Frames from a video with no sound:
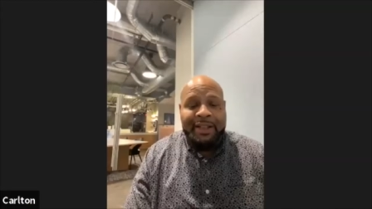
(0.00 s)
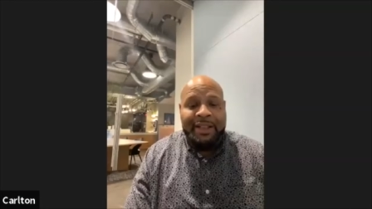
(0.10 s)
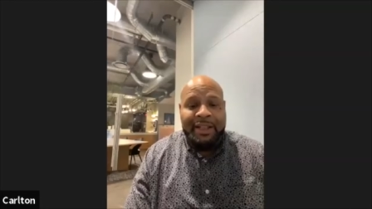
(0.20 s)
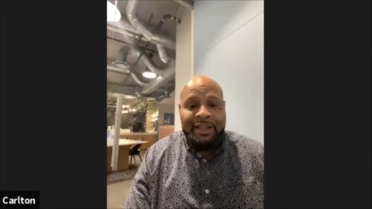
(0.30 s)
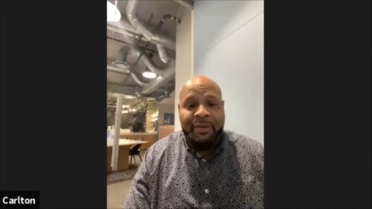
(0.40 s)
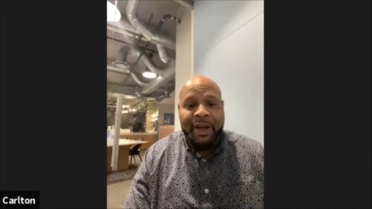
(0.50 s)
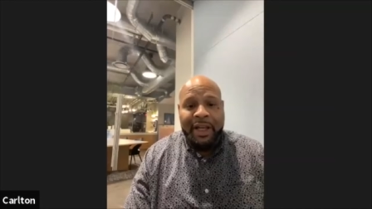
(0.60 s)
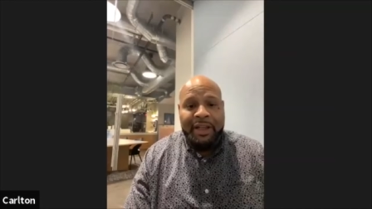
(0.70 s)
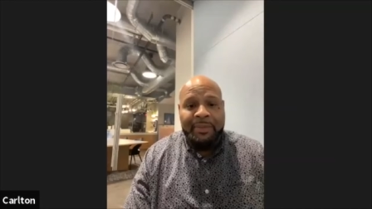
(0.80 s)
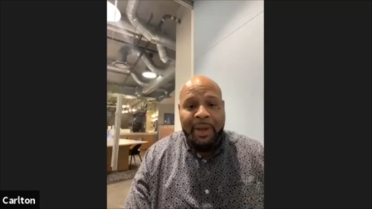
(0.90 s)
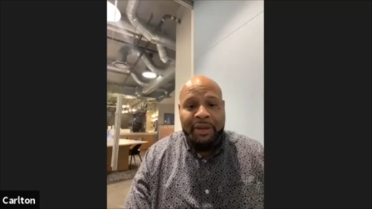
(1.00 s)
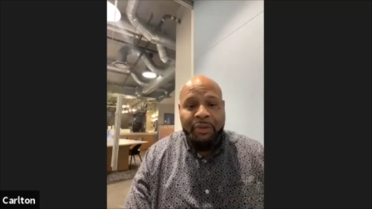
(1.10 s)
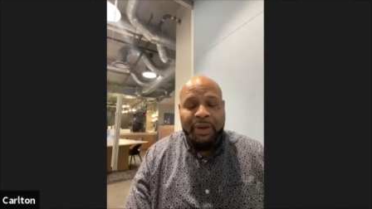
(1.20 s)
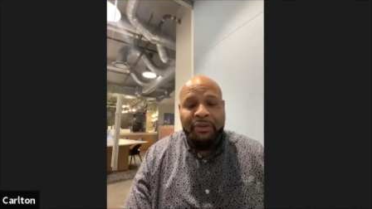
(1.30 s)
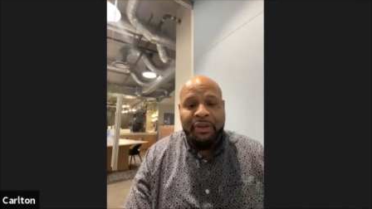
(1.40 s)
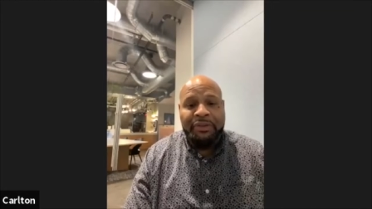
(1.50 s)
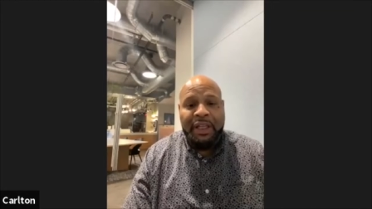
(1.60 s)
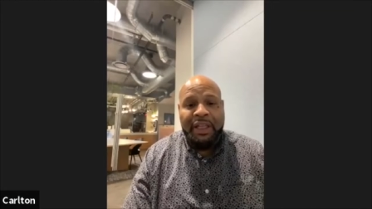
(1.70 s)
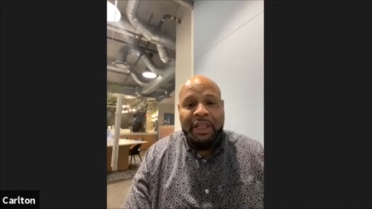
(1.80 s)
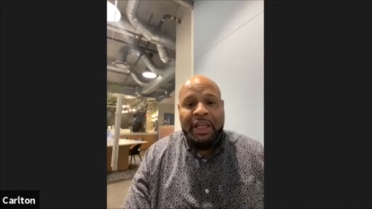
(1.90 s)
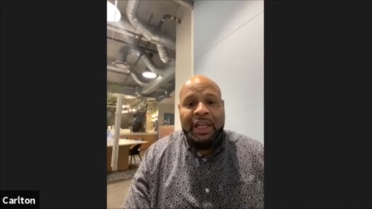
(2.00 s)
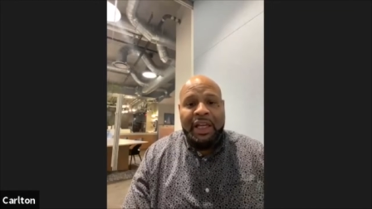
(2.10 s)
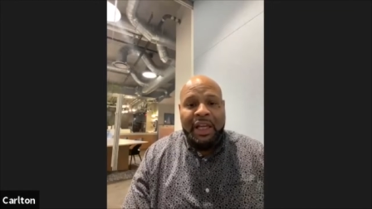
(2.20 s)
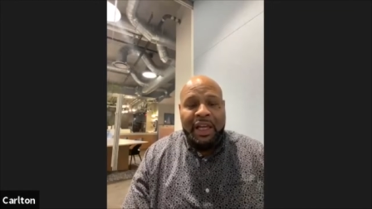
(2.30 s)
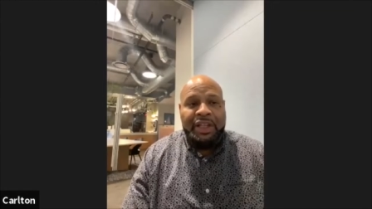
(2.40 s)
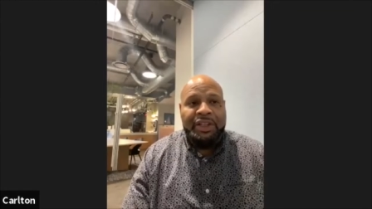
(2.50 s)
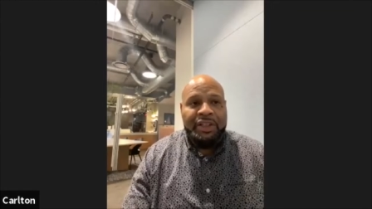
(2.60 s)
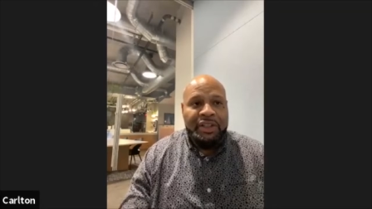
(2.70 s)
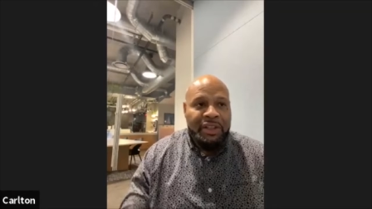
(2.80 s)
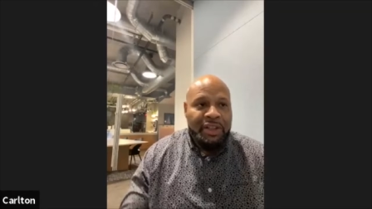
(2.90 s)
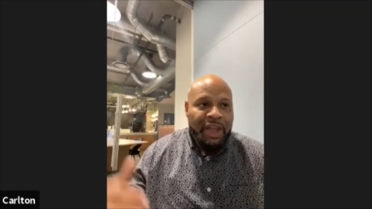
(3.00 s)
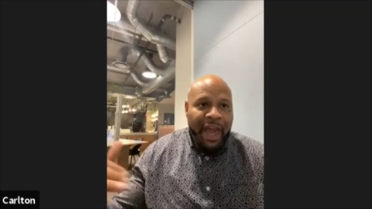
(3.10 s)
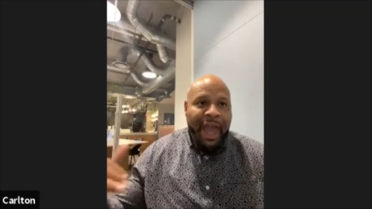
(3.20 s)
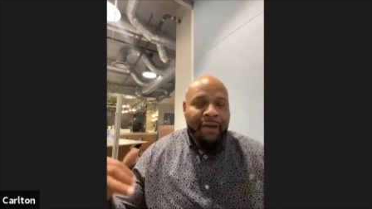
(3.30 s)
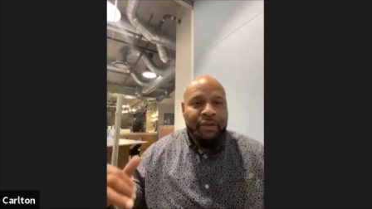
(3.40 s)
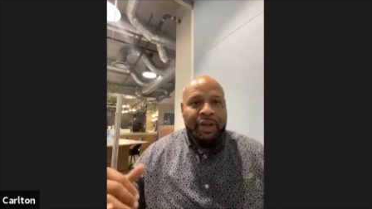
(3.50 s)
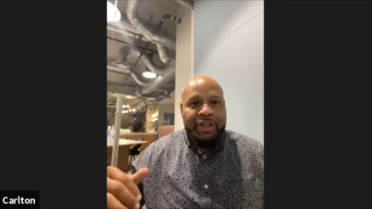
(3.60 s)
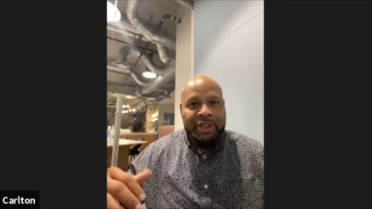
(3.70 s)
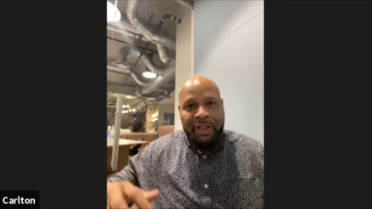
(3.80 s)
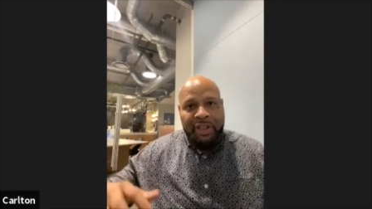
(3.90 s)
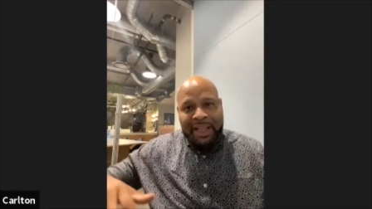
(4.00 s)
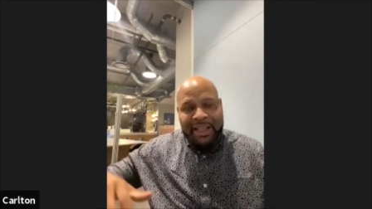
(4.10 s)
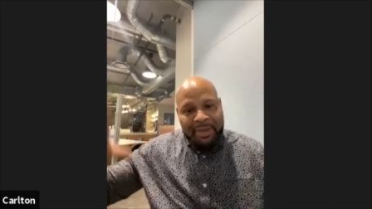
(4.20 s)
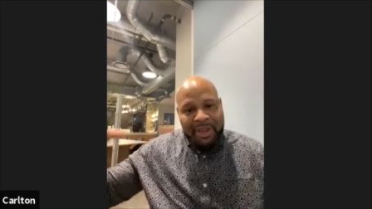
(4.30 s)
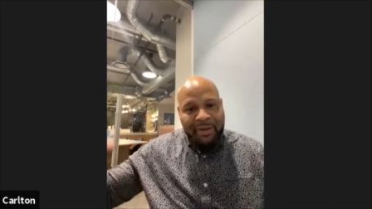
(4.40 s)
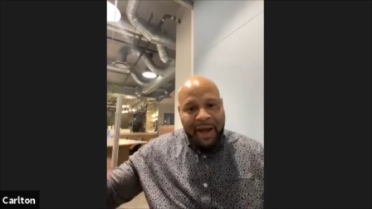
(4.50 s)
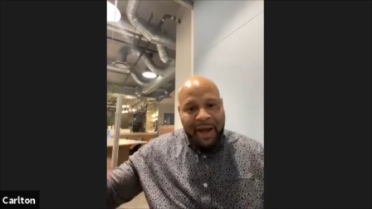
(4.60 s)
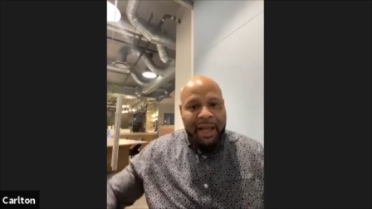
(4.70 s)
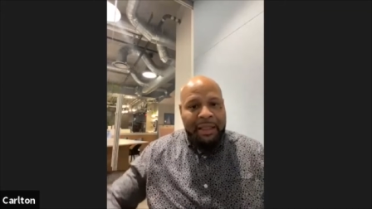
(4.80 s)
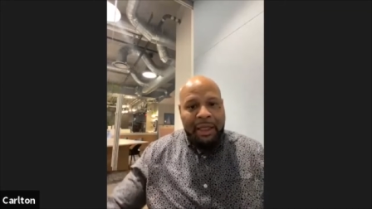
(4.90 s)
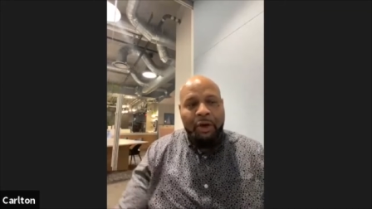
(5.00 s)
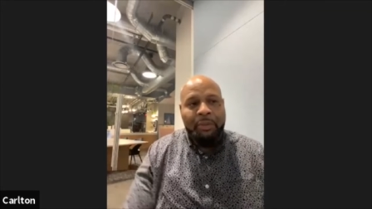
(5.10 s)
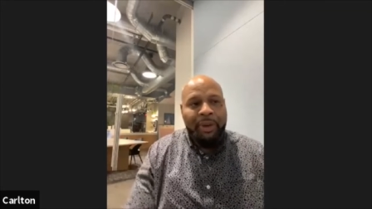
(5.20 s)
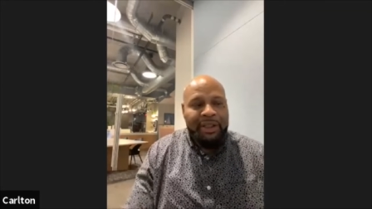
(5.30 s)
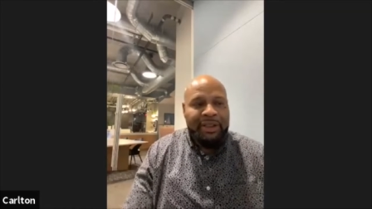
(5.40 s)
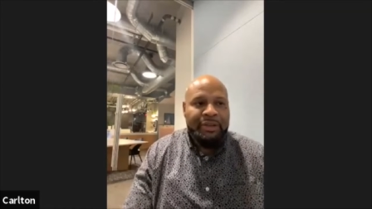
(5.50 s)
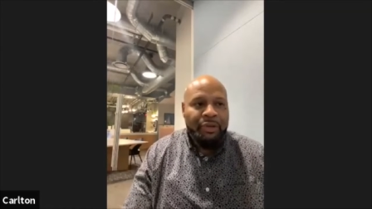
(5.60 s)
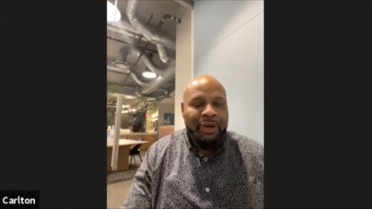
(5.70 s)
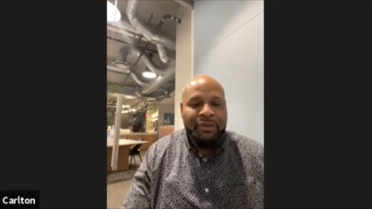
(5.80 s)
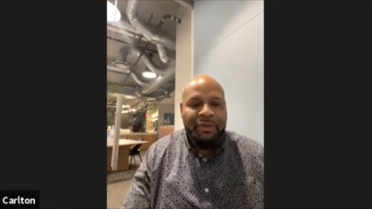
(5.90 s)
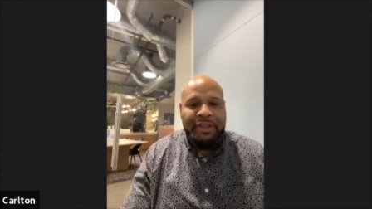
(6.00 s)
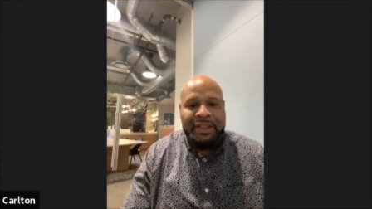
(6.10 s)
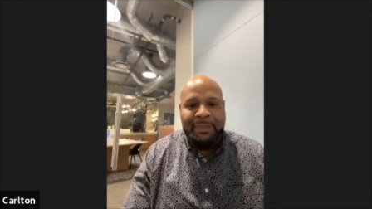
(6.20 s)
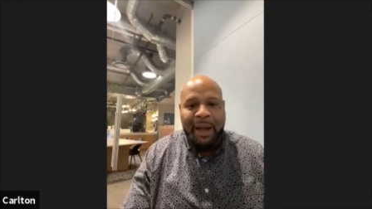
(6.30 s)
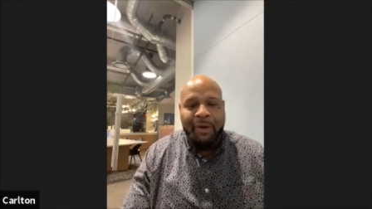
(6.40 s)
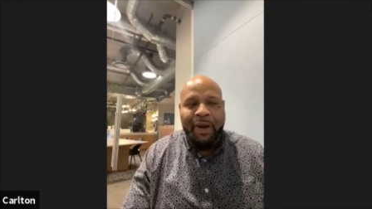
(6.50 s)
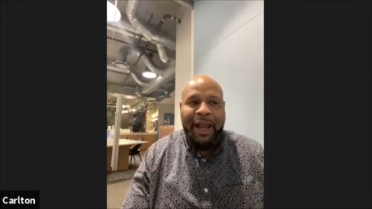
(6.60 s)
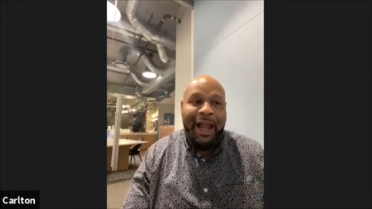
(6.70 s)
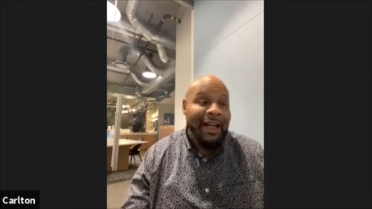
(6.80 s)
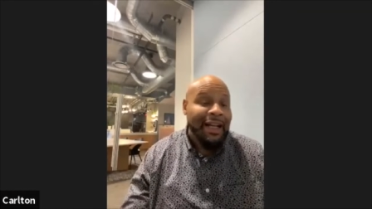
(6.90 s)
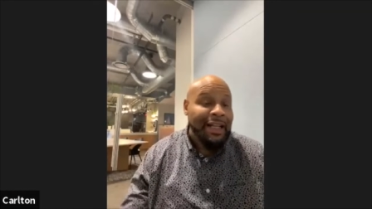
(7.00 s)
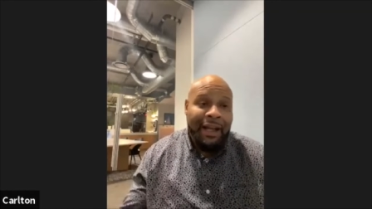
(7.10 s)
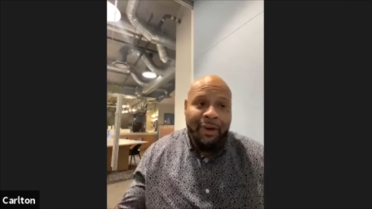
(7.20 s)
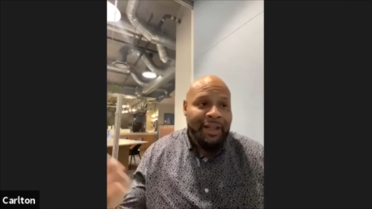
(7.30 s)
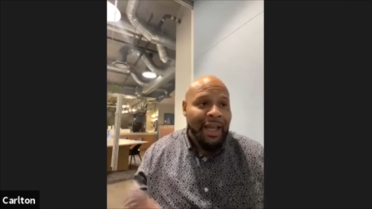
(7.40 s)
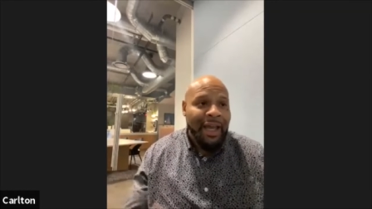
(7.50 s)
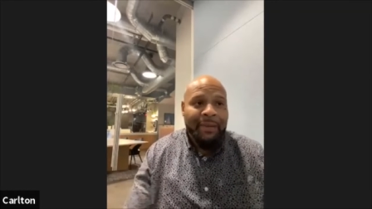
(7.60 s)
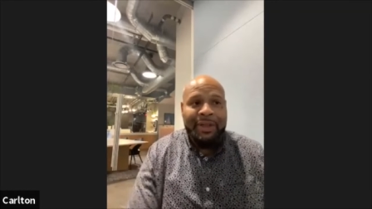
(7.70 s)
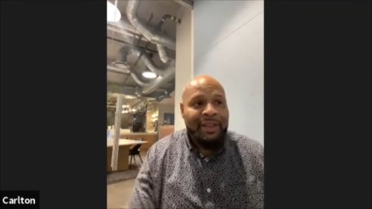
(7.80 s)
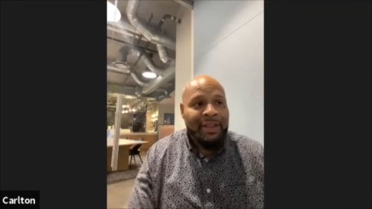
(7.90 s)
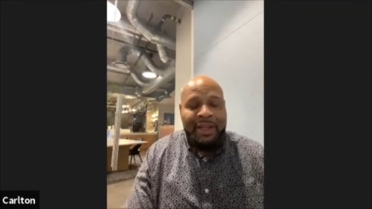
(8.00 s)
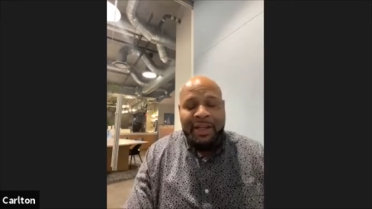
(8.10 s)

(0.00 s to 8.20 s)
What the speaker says: of DC right now, it's about 350 is the average. They got some stuff high and low, but 350 is about right. I got a client right now been,